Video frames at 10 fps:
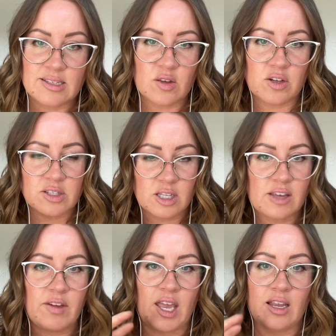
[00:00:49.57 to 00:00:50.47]
So there's the
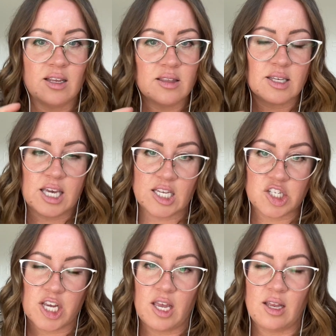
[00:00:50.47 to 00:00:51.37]
living, the
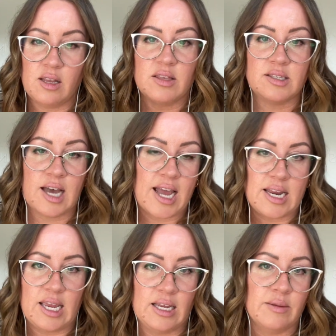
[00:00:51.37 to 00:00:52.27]
kitchen, the
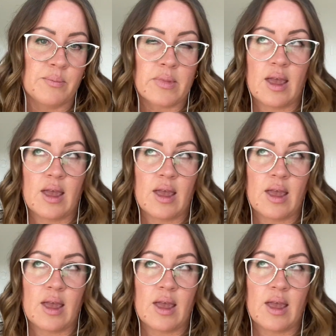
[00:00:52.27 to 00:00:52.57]
dining,